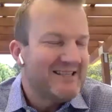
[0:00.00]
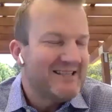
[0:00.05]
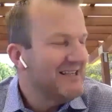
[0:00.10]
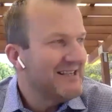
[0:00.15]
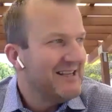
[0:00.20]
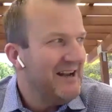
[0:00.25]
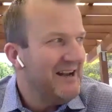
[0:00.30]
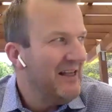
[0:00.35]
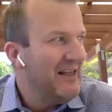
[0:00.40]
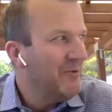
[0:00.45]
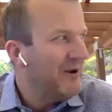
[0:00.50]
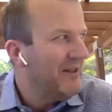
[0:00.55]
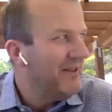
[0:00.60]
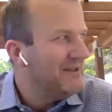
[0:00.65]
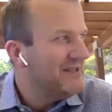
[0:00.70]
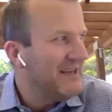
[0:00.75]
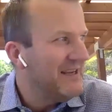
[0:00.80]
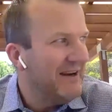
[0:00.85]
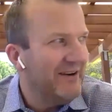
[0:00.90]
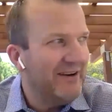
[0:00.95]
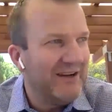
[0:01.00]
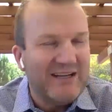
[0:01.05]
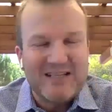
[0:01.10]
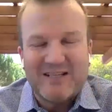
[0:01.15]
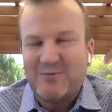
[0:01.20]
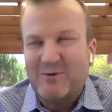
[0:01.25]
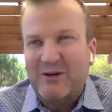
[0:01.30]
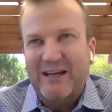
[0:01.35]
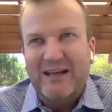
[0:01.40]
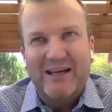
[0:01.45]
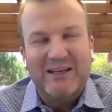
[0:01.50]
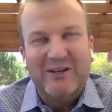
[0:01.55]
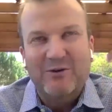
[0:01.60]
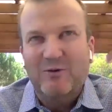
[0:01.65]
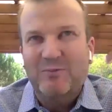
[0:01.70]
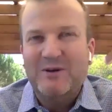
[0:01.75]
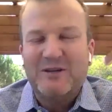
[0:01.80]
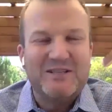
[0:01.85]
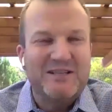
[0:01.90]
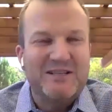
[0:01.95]
is another one of those areas where you
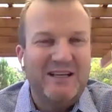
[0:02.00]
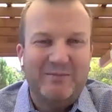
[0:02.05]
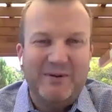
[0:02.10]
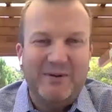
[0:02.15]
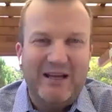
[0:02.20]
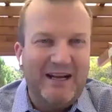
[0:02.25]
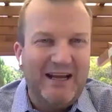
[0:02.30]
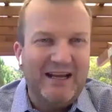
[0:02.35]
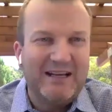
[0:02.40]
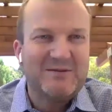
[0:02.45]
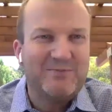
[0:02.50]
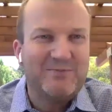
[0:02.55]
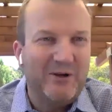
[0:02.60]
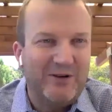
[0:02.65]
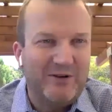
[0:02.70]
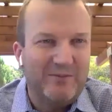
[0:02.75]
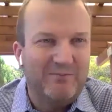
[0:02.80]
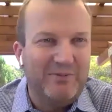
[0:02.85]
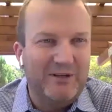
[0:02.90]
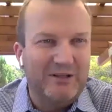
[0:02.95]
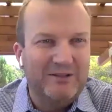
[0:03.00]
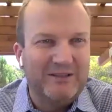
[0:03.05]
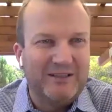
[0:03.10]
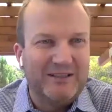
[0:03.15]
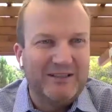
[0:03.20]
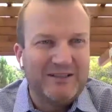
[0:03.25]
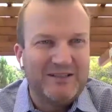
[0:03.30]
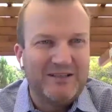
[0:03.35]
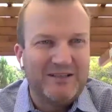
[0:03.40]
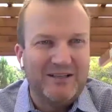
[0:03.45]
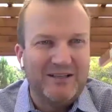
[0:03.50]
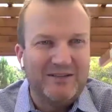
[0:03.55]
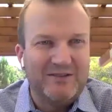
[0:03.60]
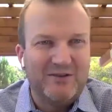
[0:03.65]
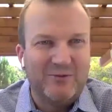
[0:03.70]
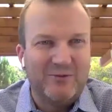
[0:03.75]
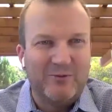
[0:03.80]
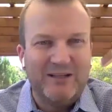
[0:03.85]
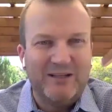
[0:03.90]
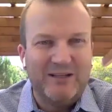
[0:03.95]
almost need to be an expert in building to
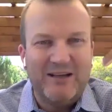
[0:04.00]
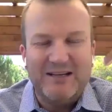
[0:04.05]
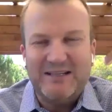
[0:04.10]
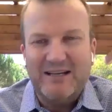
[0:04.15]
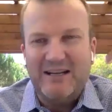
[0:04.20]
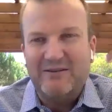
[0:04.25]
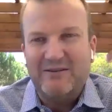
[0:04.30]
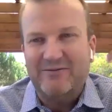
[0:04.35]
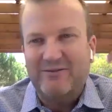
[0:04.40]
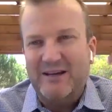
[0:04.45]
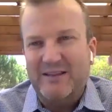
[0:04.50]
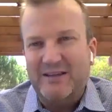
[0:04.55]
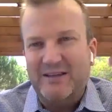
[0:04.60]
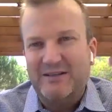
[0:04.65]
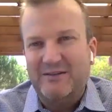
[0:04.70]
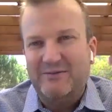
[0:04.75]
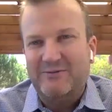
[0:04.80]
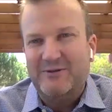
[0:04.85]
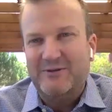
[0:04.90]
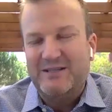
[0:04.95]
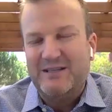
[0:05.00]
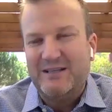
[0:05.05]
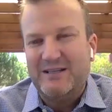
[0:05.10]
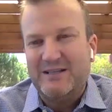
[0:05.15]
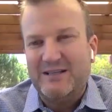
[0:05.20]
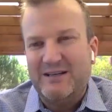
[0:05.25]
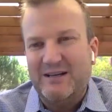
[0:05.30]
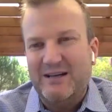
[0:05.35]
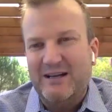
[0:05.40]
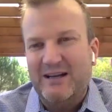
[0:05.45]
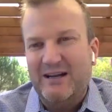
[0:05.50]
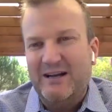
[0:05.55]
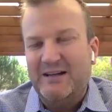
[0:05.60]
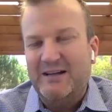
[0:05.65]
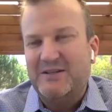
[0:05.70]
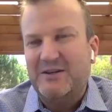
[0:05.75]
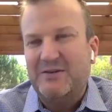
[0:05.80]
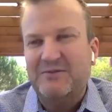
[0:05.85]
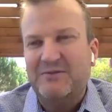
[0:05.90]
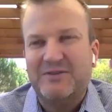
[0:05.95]
really identify the differences. And I
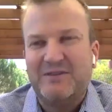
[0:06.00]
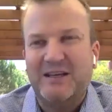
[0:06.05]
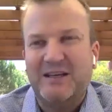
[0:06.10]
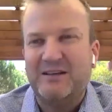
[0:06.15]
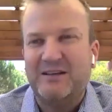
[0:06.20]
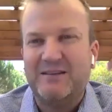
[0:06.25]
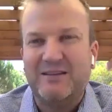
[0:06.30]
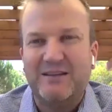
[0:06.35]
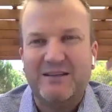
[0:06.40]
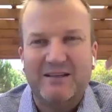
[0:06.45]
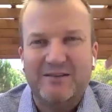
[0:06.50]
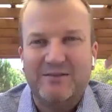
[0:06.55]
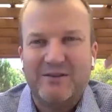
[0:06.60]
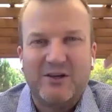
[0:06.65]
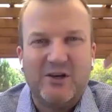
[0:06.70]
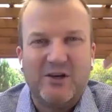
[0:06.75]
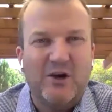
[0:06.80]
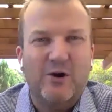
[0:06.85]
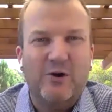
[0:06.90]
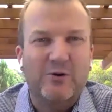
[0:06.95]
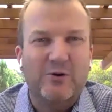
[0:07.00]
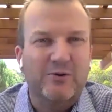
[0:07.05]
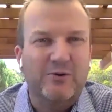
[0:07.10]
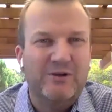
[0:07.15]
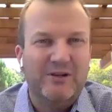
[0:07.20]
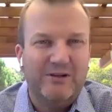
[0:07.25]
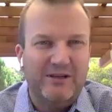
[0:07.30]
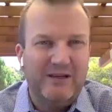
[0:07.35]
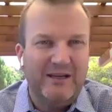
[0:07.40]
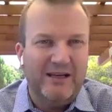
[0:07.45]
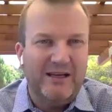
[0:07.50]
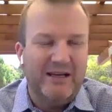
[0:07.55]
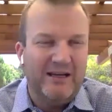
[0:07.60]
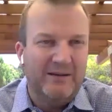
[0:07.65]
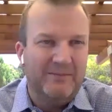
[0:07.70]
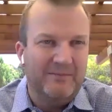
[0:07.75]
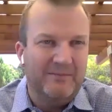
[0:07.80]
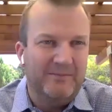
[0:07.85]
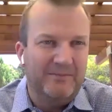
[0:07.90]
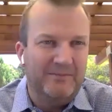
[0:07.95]
don't think the code
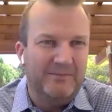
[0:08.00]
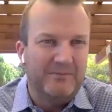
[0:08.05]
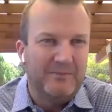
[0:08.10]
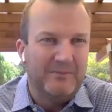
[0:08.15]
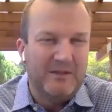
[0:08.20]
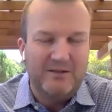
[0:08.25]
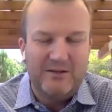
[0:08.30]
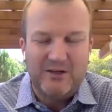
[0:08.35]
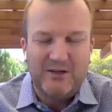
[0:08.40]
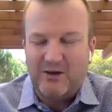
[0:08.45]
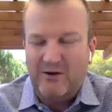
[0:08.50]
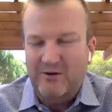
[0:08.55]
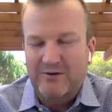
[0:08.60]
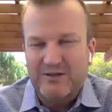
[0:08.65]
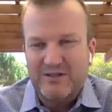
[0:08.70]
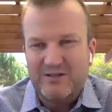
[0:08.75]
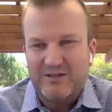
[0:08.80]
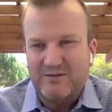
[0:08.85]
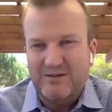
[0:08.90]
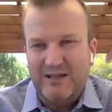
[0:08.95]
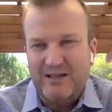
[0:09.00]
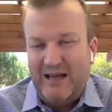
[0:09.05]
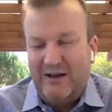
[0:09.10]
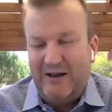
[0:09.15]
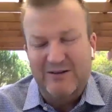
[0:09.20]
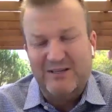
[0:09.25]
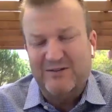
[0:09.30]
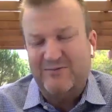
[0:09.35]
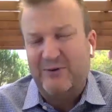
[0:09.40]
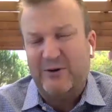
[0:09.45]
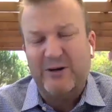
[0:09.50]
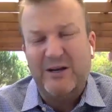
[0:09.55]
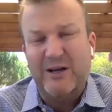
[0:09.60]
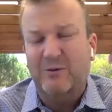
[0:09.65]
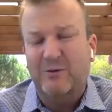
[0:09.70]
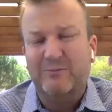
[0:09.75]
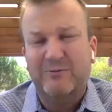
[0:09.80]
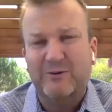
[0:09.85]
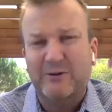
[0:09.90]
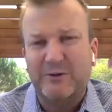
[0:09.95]
is very
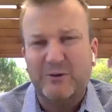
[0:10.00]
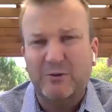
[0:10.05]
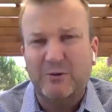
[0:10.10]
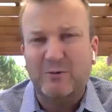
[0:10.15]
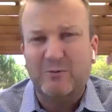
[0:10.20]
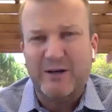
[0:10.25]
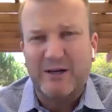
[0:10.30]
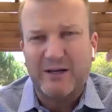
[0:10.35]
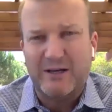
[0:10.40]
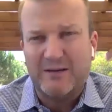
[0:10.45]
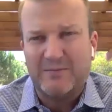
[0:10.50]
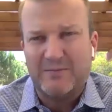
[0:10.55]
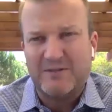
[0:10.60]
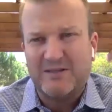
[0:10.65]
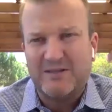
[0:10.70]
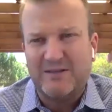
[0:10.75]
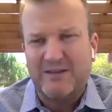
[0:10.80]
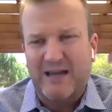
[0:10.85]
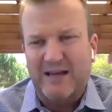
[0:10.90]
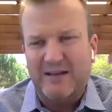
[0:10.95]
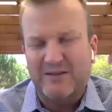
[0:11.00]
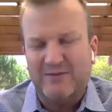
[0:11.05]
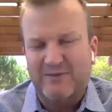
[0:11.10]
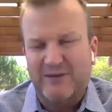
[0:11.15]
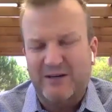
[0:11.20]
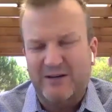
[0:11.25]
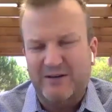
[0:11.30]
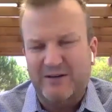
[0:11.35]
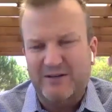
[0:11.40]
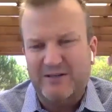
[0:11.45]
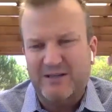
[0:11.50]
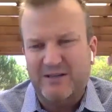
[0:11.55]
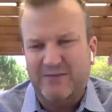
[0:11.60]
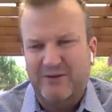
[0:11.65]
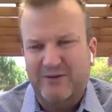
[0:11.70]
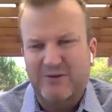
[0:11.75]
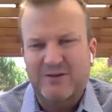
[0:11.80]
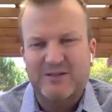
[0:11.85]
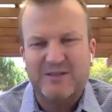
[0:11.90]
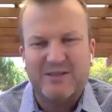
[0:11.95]
helpful at all when it comes to that. As far as
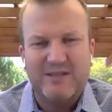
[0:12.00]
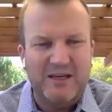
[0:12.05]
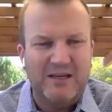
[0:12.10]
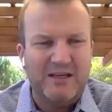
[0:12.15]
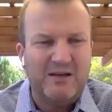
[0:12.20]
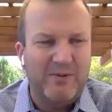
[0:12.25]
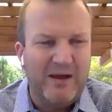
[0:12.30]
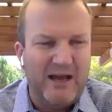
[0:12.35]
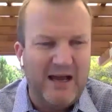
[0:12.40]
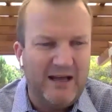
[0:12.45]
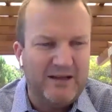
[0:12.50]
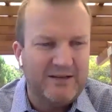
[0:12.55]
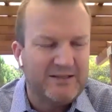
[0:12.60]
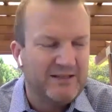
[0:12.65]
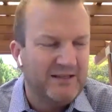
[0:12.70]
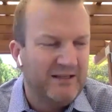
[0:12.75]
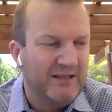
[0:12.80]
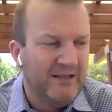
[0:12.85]
if you just think about